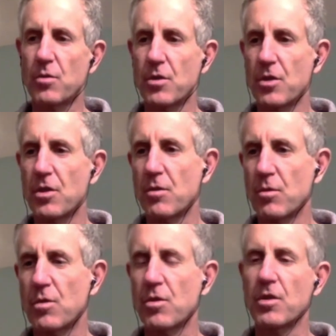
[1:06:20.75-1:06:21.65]
which
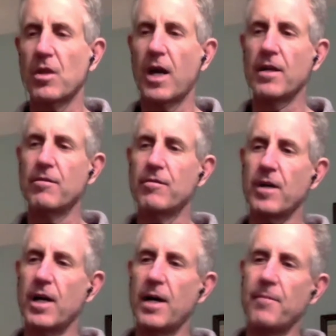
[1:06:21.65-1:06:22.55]
is a lot of,
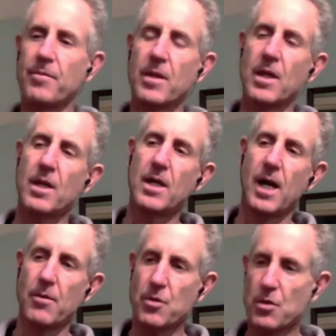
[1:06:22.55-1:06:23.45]
I
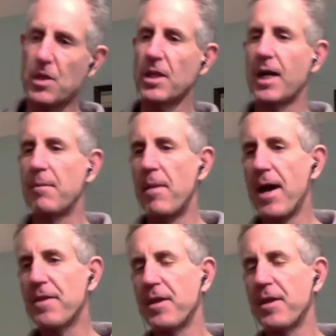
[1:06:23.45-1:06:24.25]
was using a lot of meth.